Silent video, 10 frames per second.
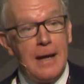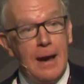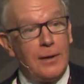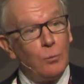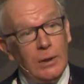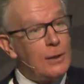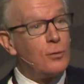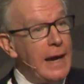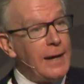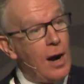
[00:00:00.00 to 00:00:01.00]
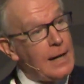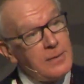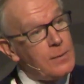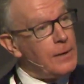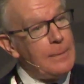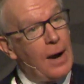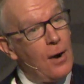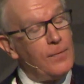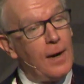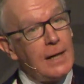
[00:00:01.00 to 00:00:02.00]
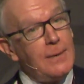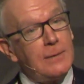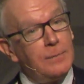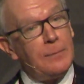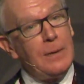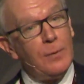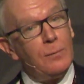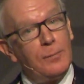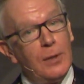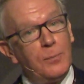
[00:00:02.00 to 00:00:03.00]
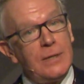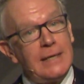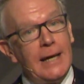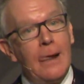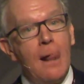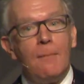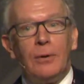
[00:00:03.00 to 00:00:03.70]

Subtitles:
and one of the great arguments, those very powerful arguments that people would put up, was saying,